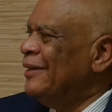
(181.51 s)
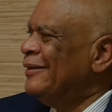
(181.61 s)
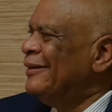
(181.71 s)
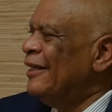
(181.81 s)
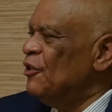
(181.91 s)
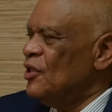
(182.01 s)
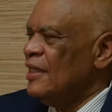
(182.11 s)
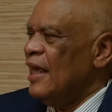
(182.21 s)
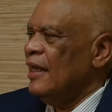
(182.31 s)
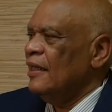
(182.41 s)
know,
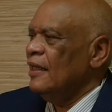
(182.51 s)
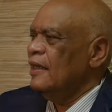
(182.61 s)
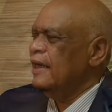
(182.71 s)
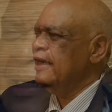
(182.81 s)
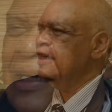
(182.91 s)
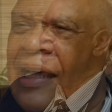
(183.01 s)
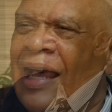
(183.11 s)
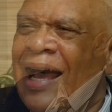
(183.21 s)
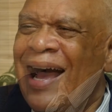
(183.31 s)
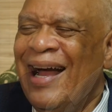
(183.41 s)
understanding. Like,
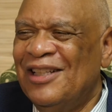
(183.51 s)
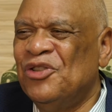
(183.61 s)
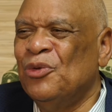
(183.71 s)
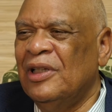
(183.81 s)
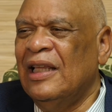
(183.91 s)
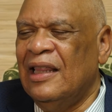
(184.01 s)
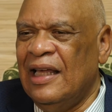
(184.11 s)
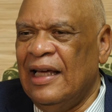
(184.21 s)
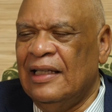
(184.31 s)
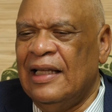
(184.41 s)
I truly
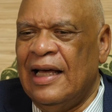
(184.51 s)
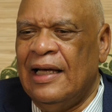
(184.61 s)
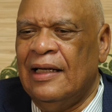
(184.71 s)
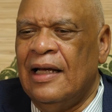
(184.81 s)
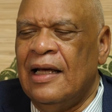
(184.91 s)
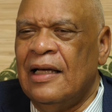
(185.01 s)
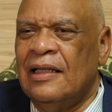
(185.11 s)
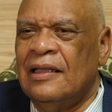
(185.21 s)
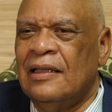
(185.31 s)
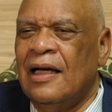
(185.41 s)
think that
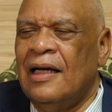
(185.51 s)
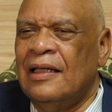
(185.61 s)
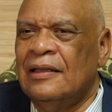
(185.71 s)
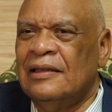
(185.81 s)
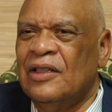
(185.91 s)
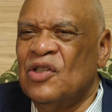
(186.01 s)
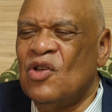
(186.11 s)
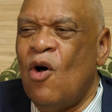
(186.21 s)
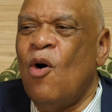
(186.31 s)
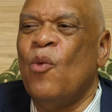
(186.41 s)

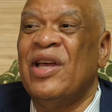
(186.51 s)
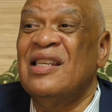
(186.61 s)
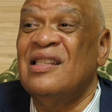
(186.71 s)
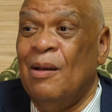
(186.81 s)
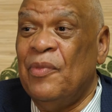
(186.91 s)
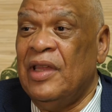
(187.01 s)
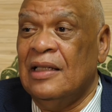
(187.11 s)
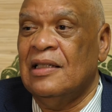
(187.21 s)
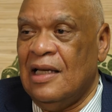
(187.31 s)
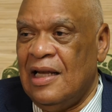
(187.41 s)
there's always
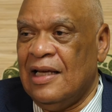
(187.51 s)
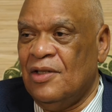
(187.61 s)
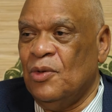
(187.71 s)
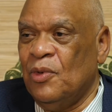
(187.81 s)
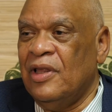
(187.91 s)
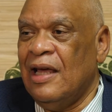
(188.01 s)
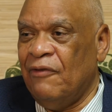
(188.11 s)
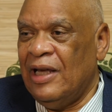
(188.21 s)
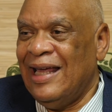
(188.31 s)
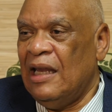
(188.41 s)
something to connect to with
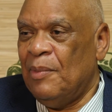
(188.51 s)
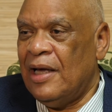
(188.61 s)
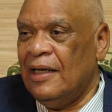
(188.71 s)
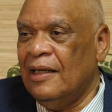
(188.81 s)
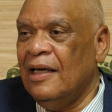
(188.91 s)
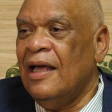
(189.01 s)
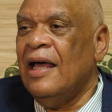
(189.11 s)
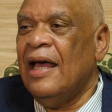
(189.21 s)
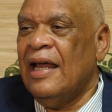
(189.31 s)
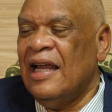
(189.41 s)
anybody.
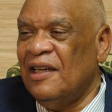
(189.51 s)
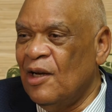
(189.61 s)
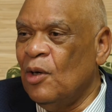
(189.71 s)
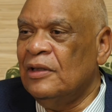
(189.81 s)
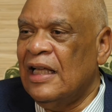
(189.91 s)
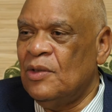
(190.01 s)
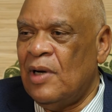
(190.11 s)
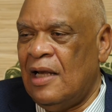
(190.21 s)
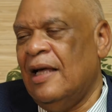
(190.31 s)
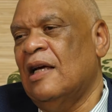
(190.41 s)
And I know that's
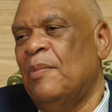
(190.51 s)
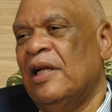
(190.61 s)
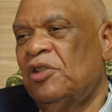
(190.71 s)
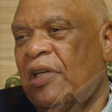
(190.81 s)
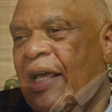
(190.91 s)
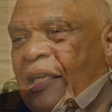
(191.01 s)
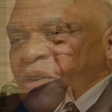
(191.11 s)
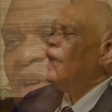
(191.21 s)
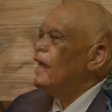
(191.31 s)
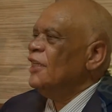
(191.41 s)
what I like about Jack.
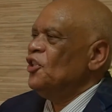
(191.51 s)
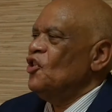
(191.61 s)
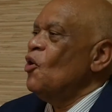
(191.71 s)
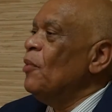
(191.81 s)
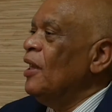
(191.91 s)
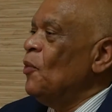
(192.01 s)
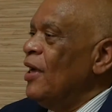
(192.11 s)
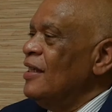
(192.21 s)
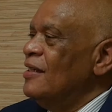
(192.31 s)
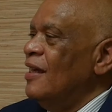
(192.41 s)
Gosh, so many
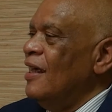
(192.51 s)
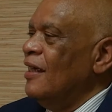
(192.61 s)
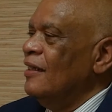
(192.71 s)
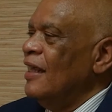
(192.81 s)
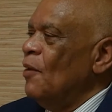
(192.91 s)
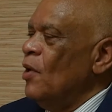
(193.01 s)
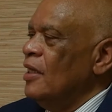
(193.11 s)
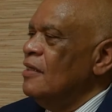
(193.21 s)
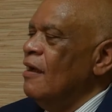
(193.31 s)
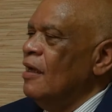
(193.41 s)
ways that I
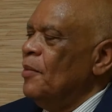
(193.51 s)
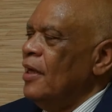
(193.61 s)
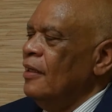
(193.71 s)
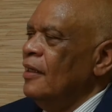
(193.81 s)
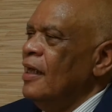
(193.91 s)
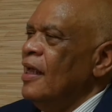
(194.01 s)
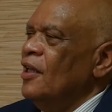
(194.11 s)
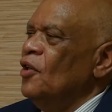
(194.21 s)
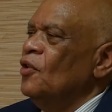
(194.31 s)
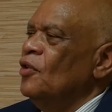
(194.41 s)
want to talk about
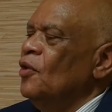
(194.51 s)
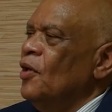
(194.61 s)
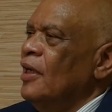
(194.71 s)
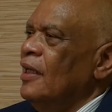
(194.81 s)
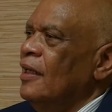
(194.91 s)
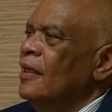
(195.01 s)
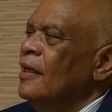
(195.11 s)
unity